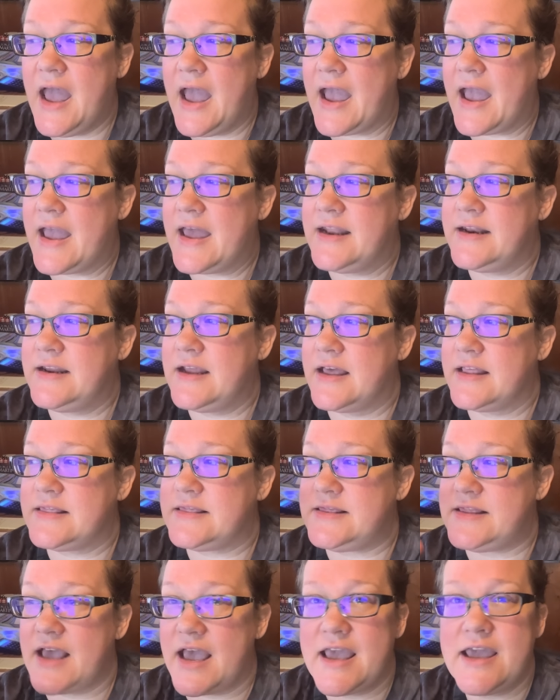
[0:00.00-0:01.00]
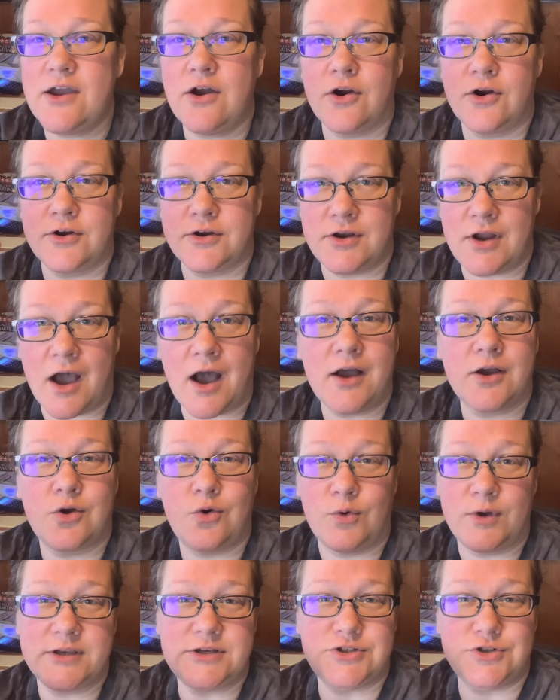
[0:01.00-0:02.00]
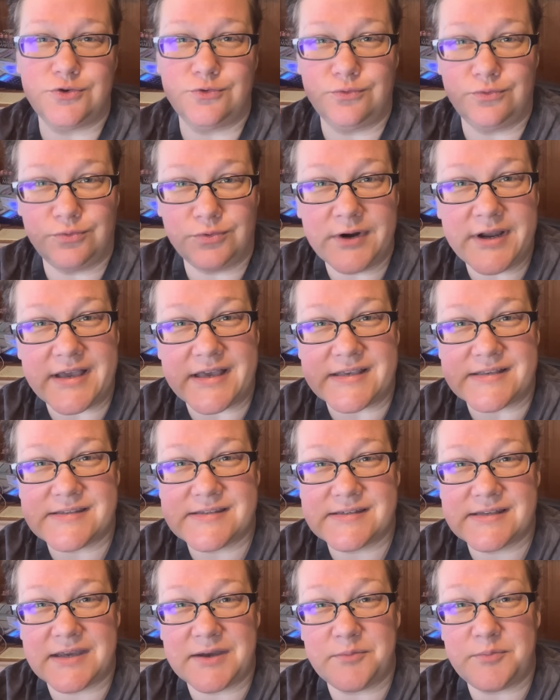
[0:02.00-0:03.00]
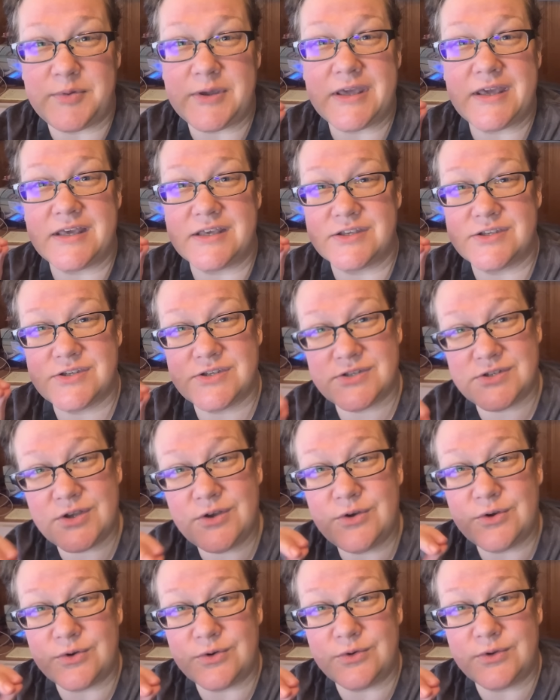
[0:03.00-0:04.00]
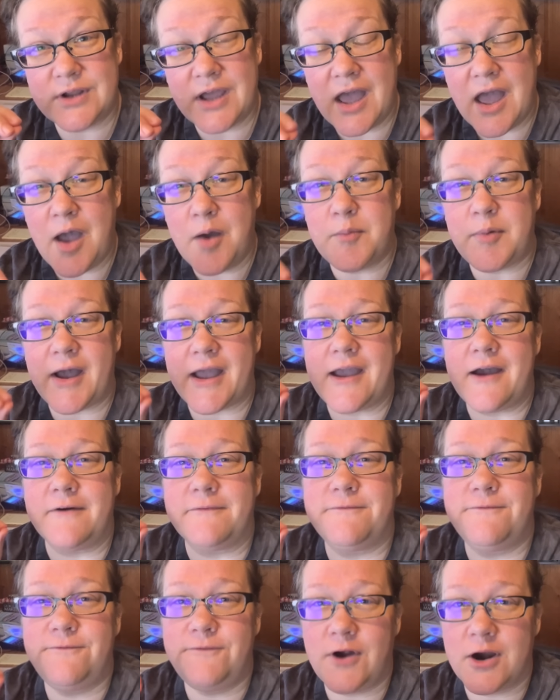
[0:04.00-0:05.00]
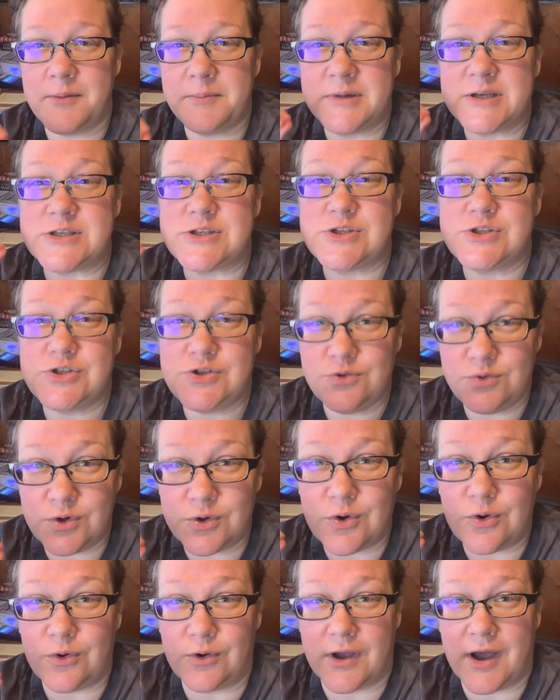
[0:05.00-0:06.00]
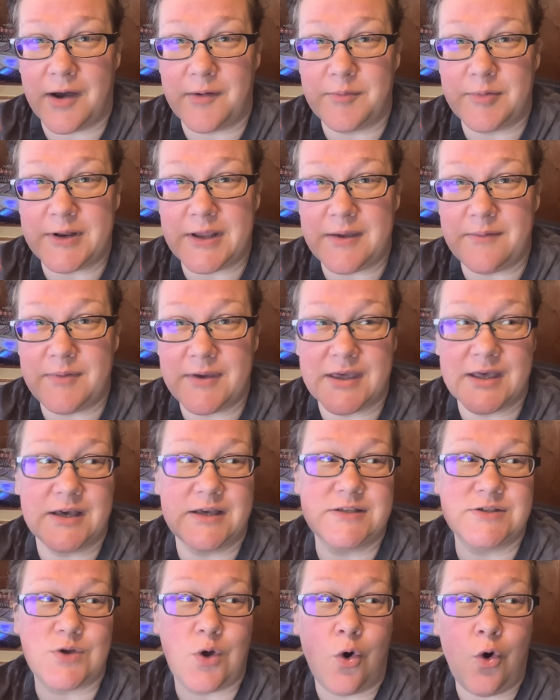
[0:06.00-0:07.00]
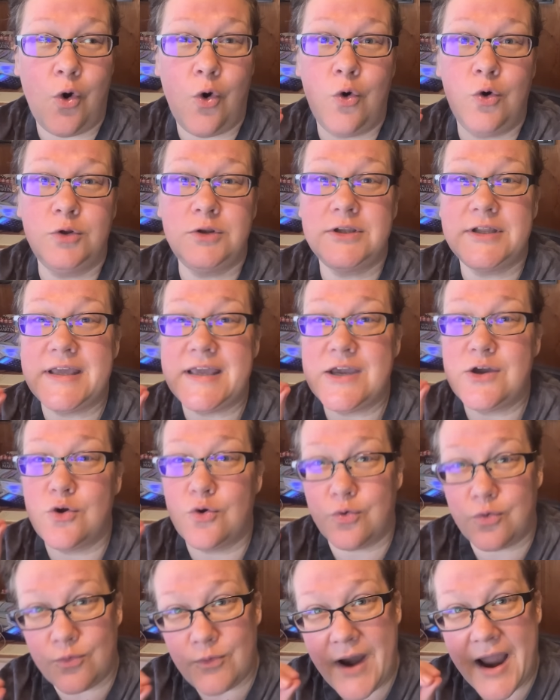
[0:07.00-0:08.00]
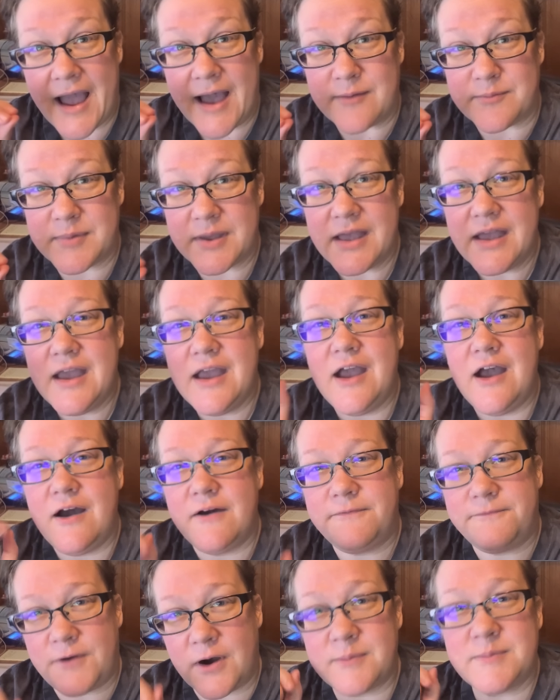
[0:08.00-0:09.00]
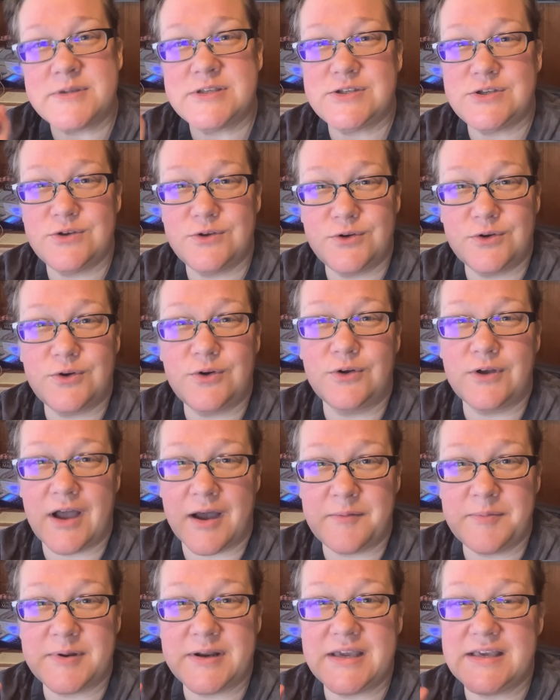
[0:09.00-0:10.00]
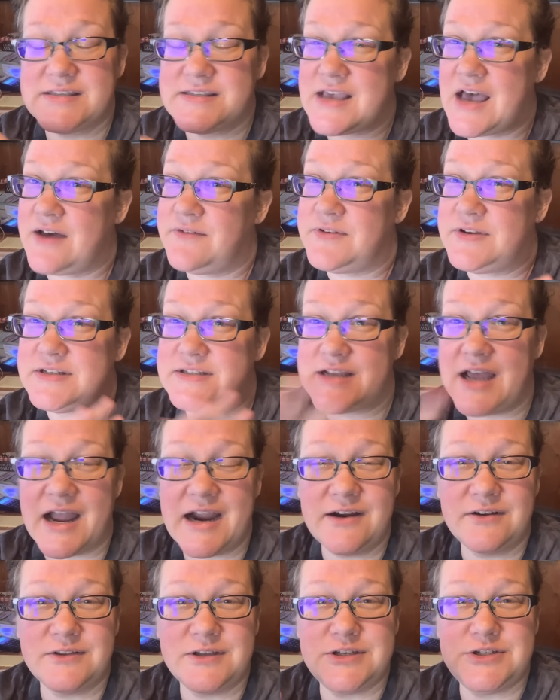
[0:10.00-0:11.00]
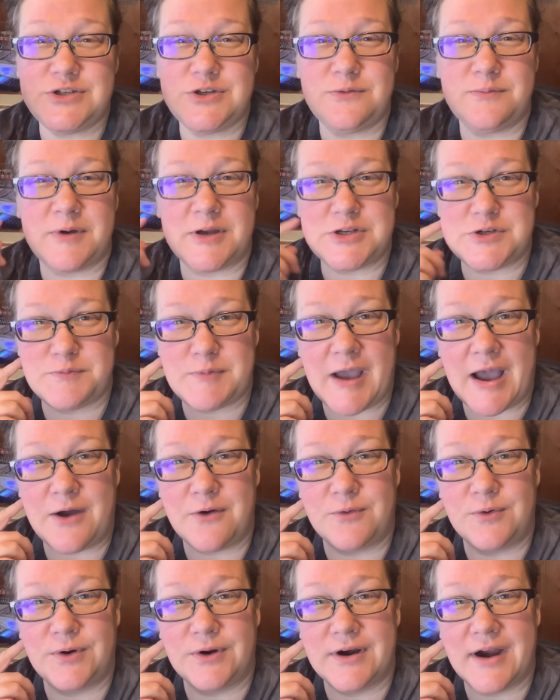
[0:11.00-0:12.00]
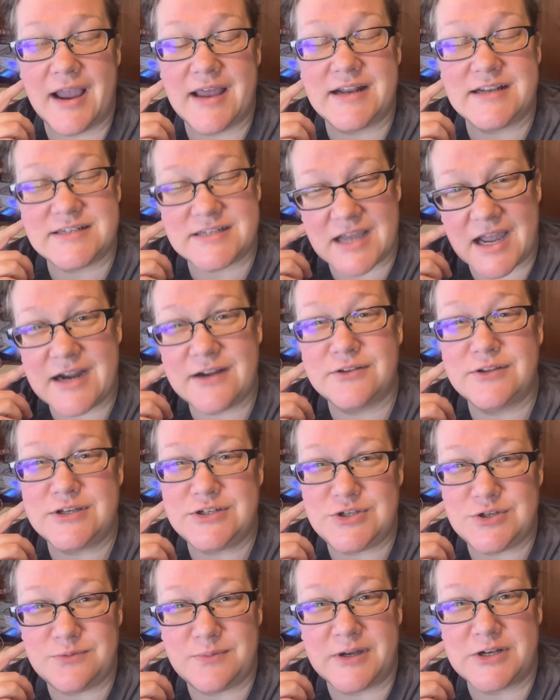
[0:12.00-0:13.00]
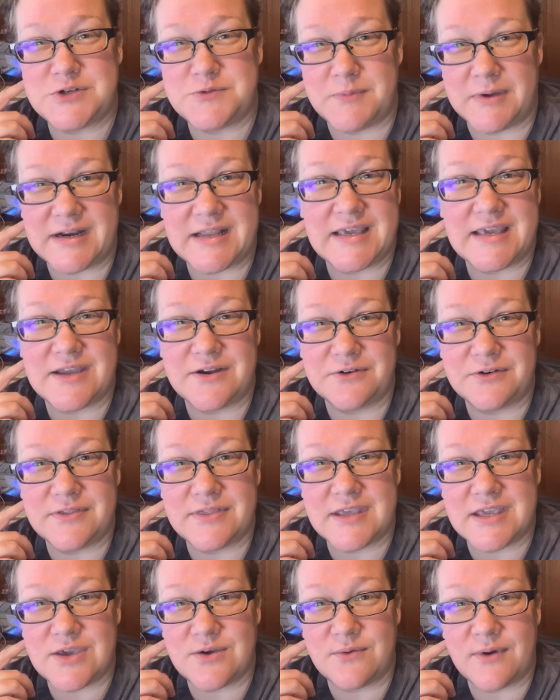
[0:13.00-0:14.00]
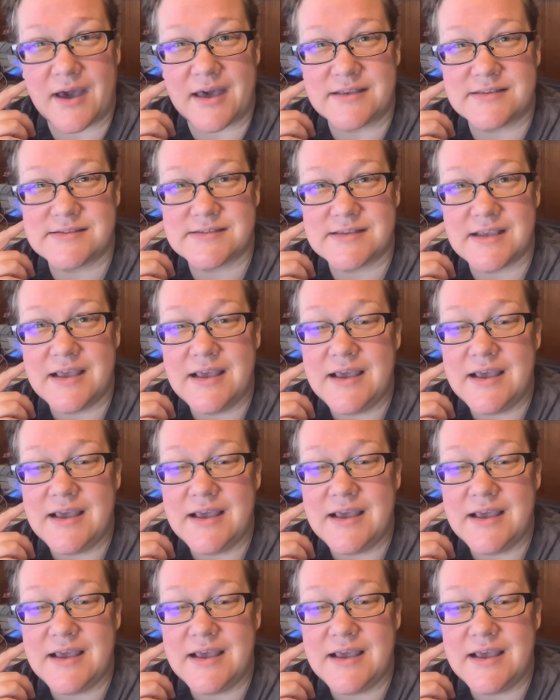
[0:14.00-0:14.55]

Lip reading: and they are not going to risk being sued by a pharmaceutical company because holy crap, pharmaceutical companies have entirely too much power and entirely too much money here in the US.